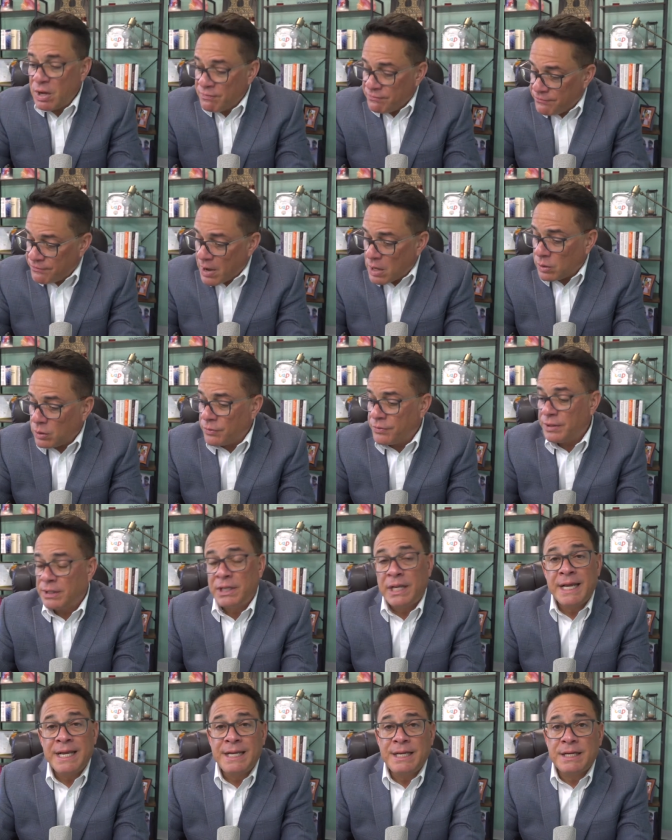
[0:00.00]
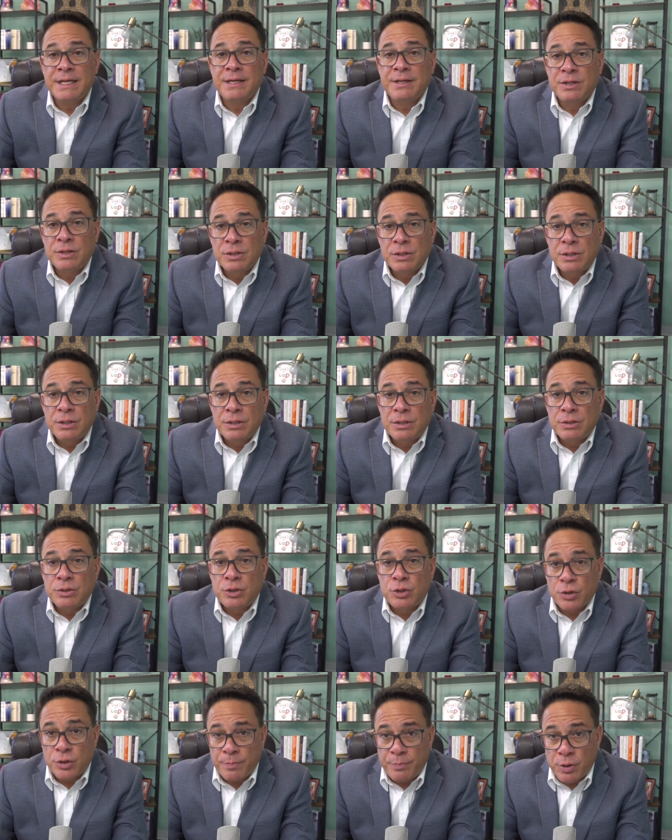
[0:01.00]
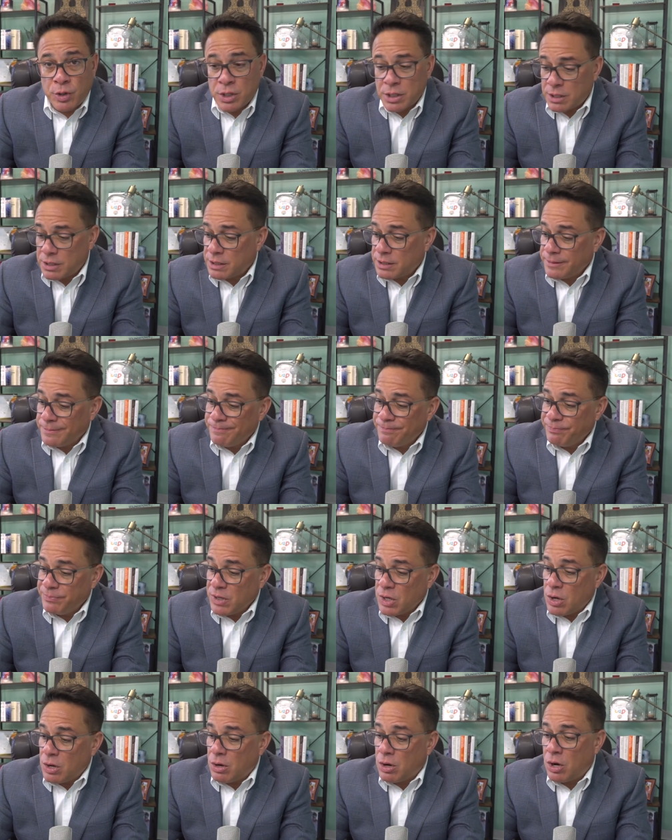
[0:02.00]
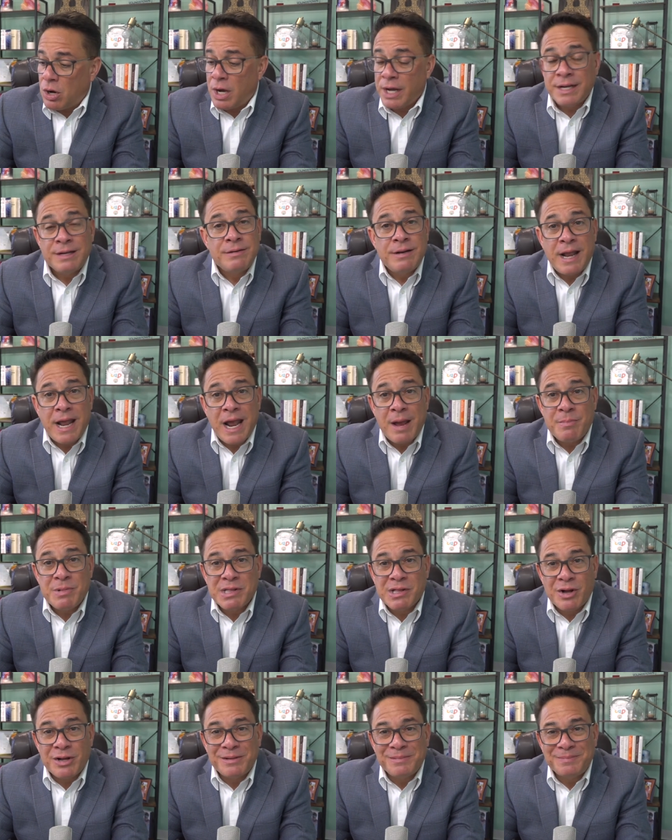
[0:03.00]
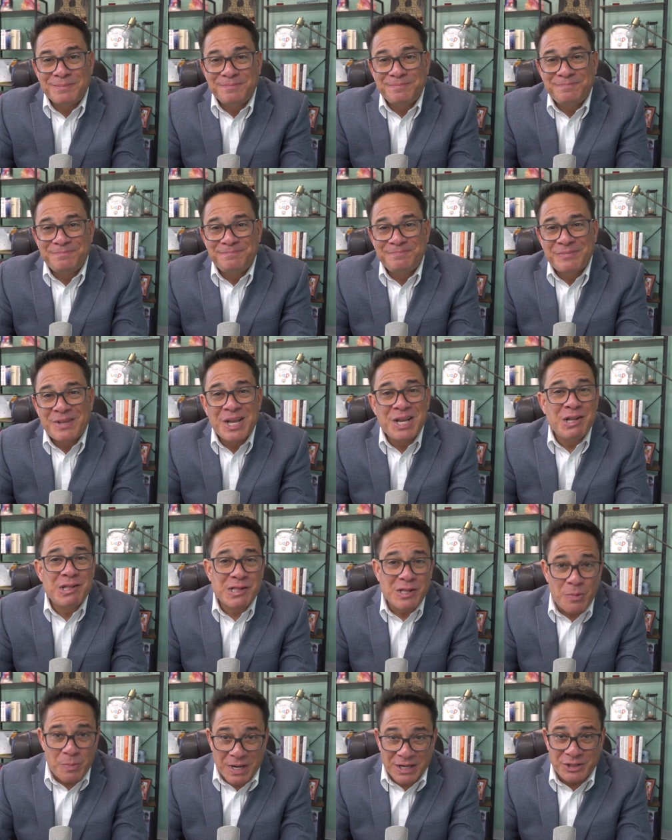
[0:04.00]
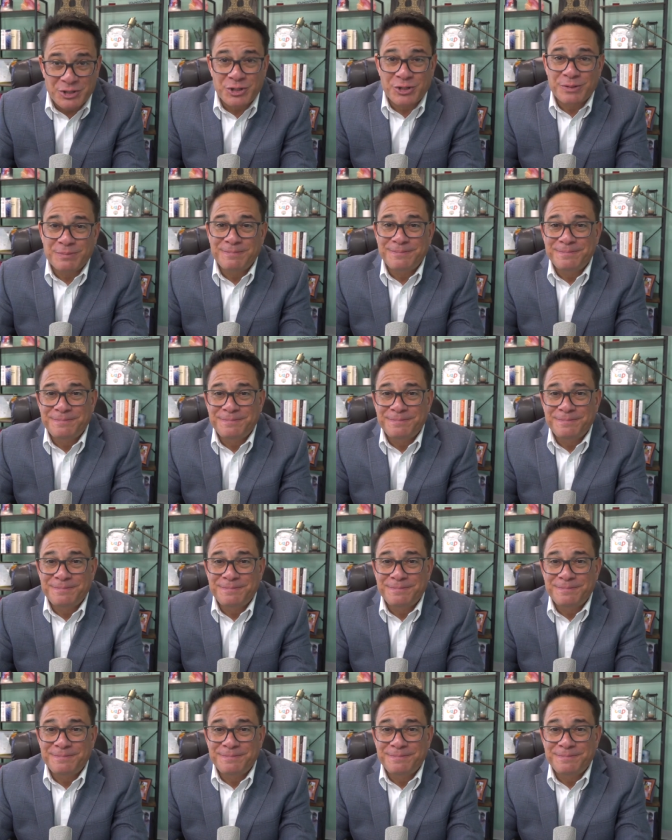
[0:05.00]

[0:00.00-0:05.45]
follow the link to the book on Amazon. Thank you so much.